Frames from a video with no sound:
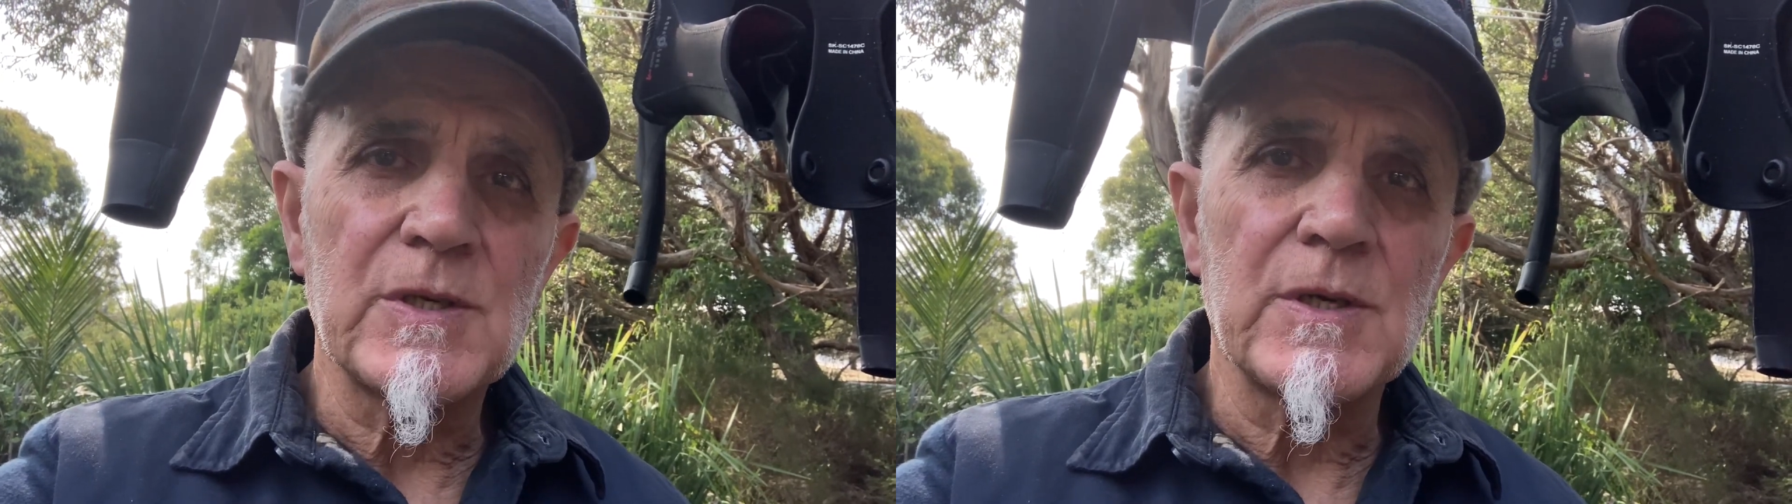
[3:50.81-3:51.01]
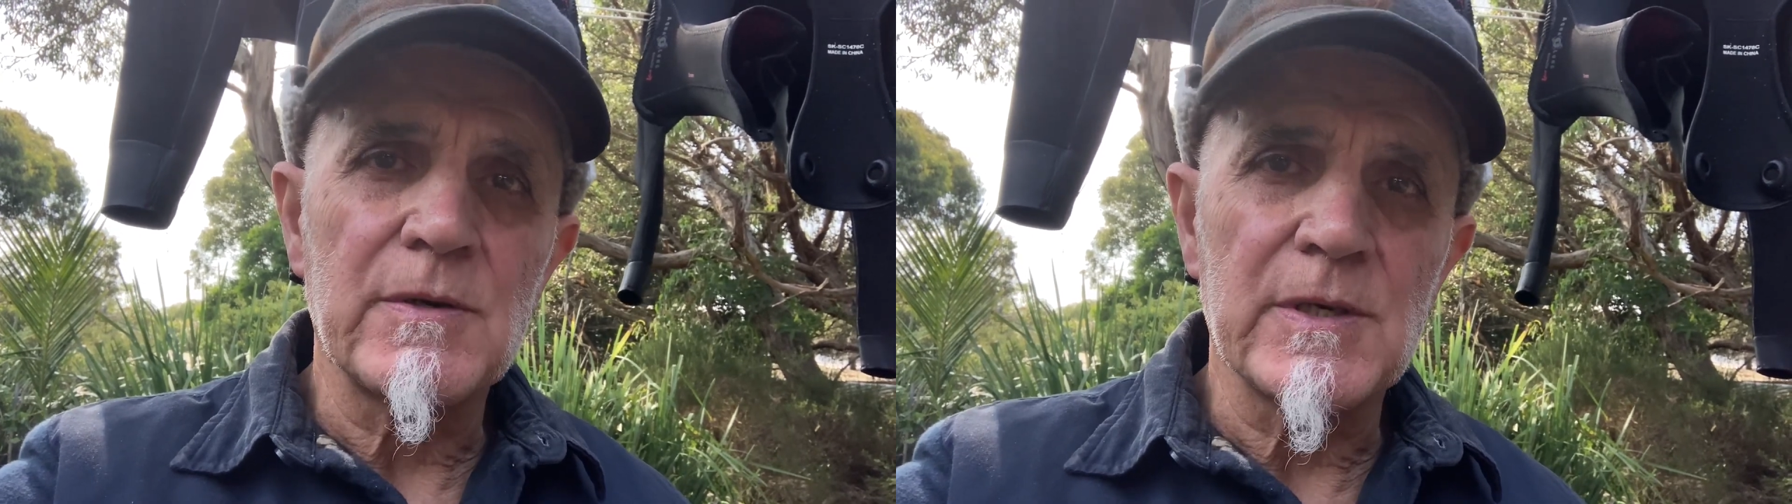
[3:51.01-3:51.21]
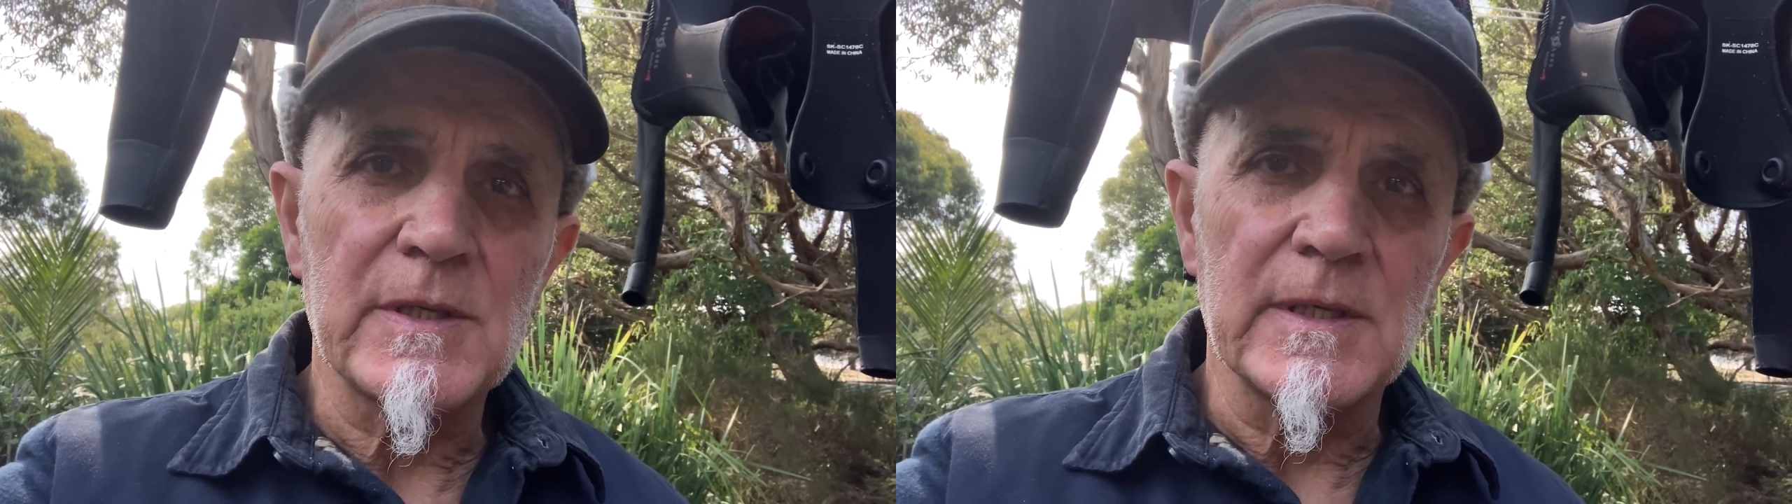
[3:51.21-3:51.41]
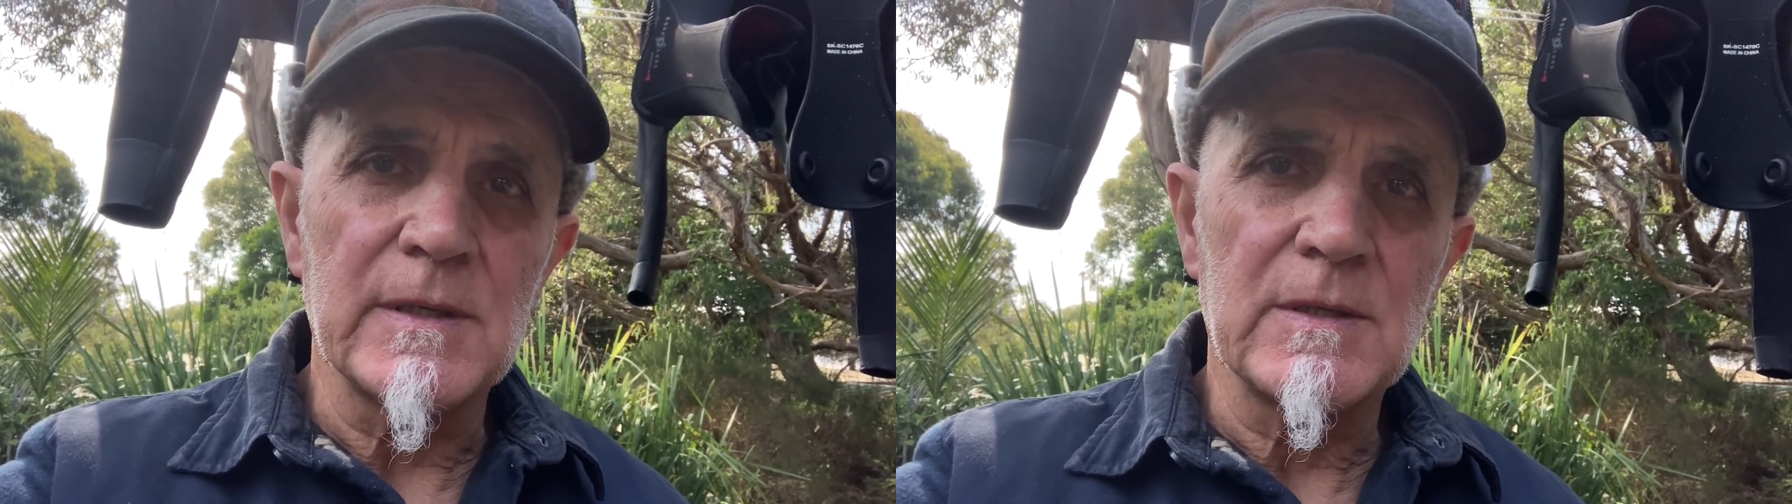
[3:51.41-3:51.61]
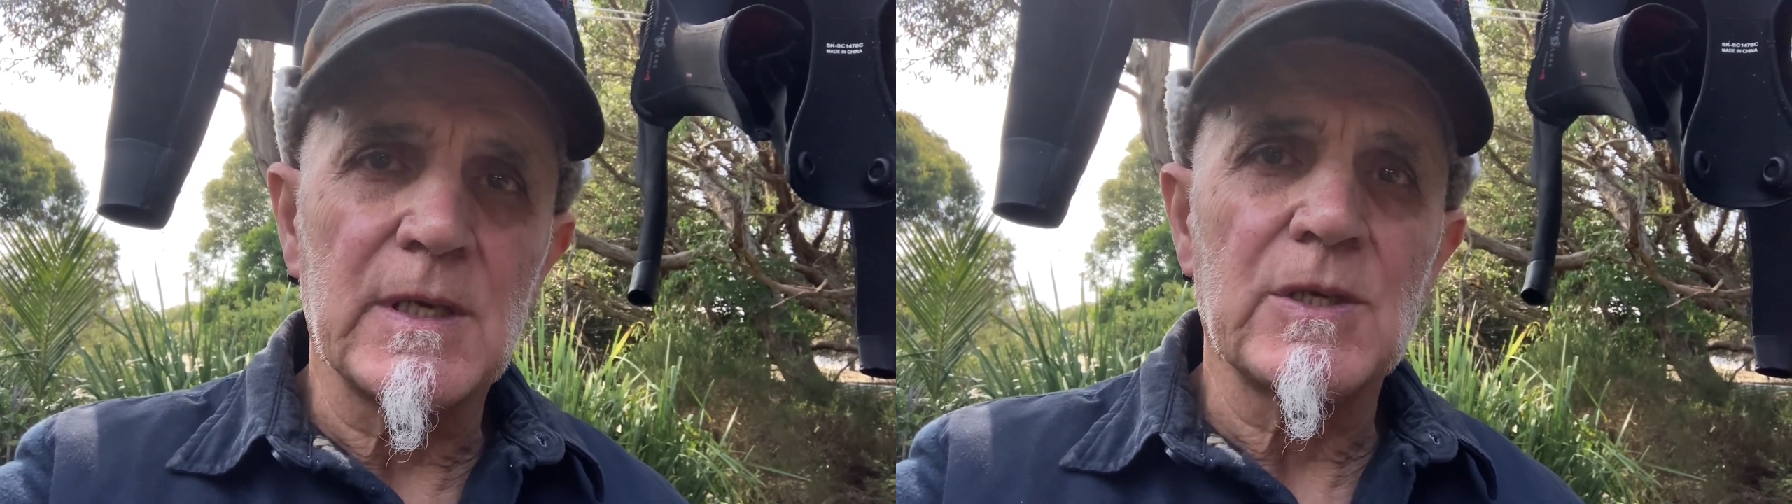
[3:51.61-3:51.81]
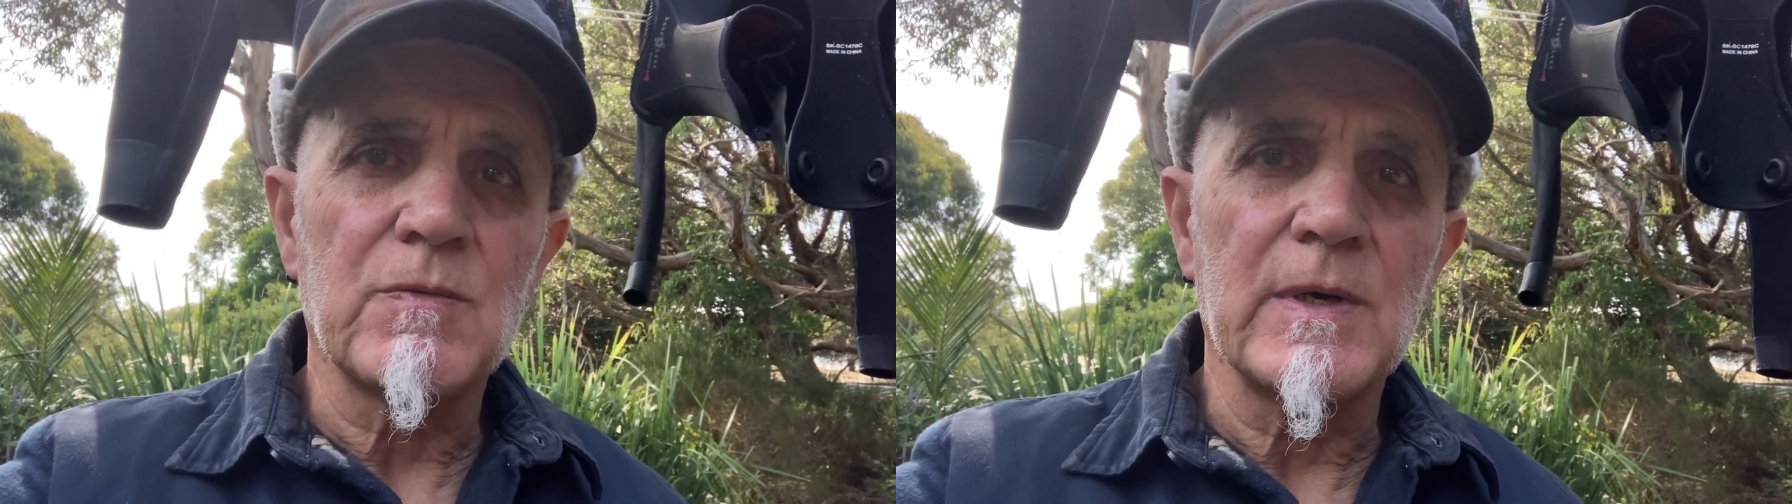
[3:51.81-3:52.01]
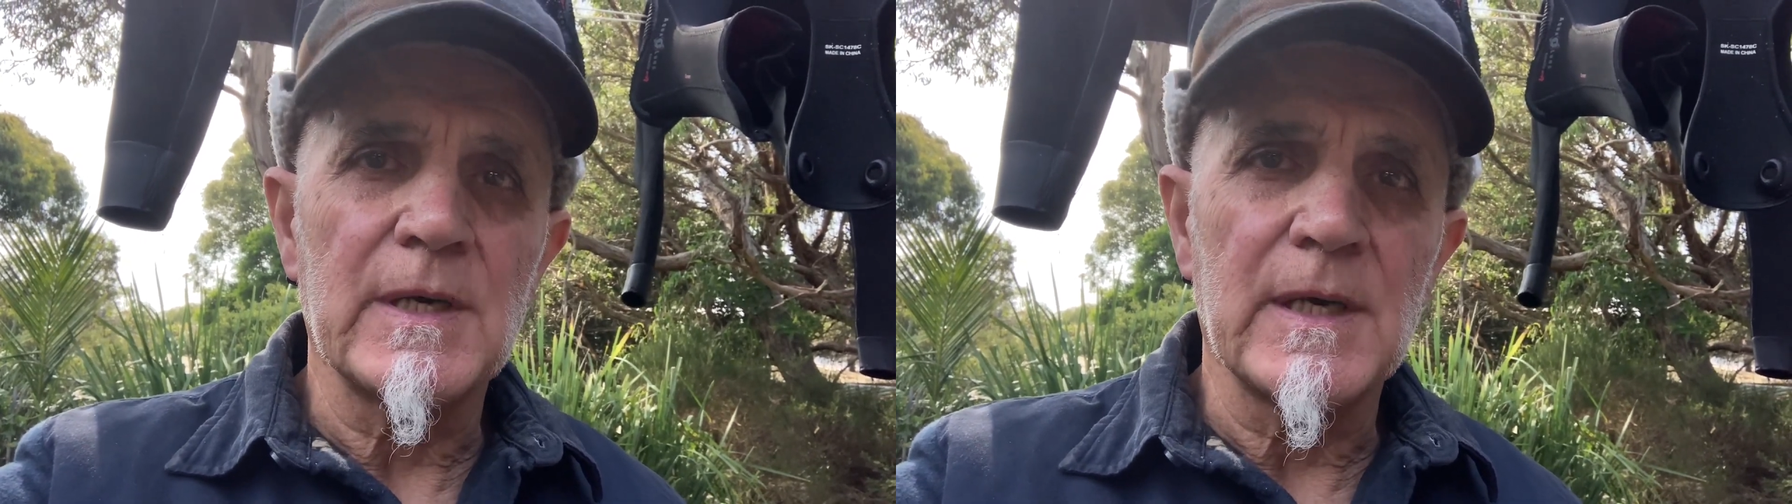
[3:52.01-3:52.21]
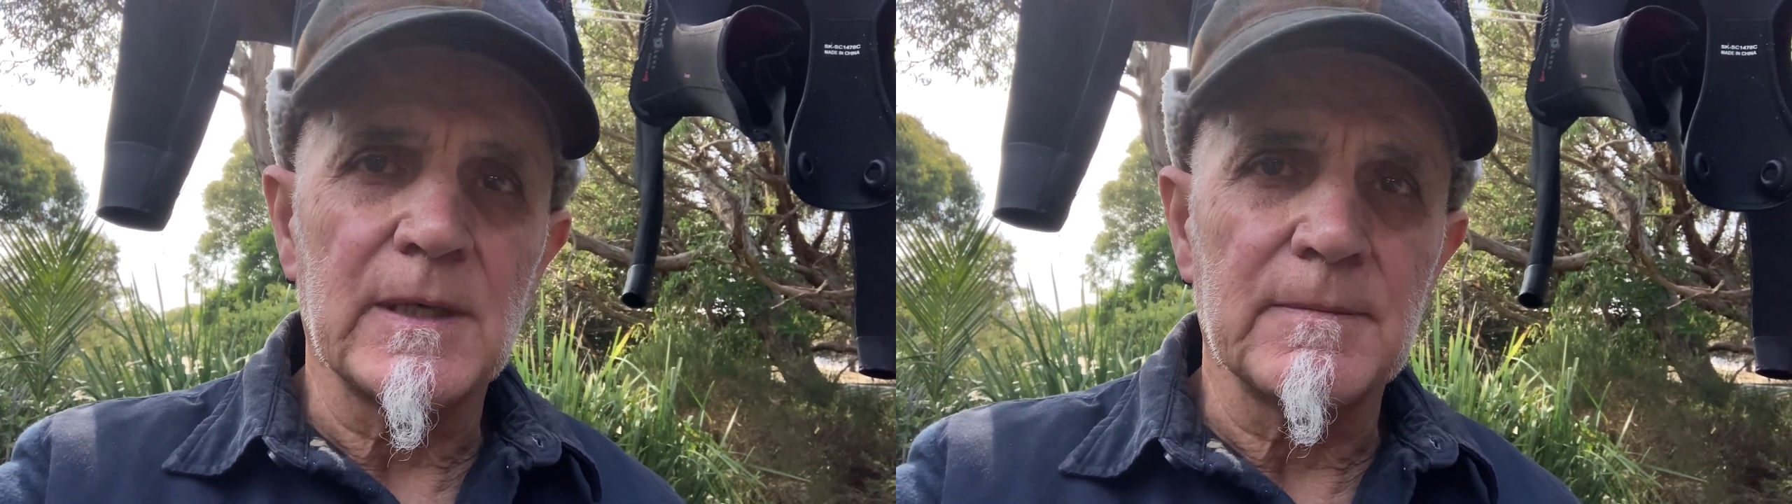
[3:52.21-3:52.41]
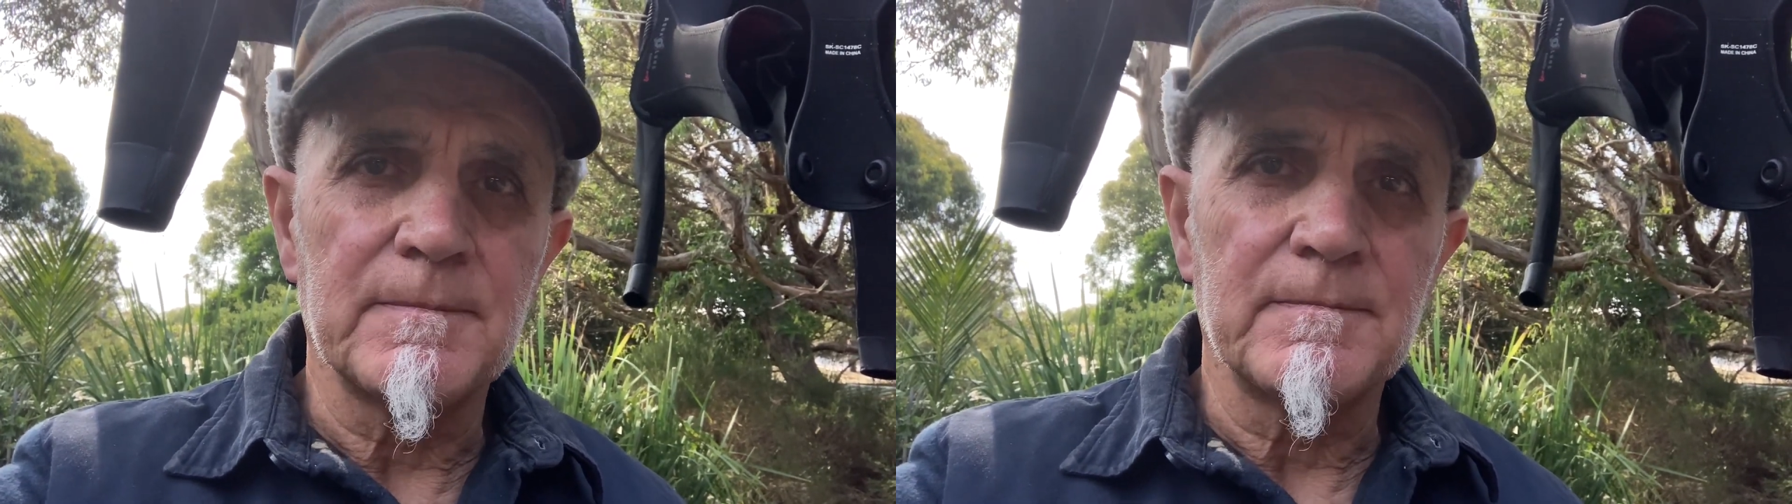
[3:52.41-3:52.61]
seriously to get your way down.